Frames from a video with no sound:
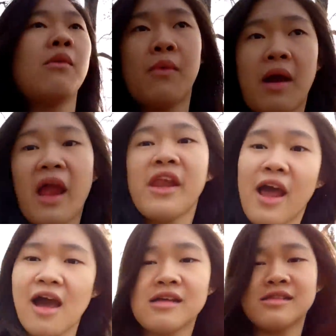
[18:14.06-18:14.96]
Why
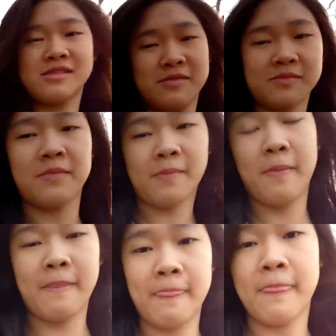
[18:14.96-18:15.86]
not?
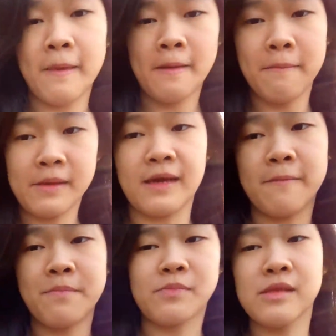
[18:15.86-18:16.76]
But yeah,
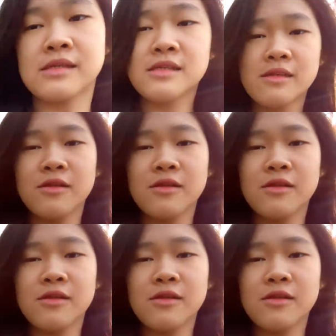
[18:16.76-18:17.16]
doesn't it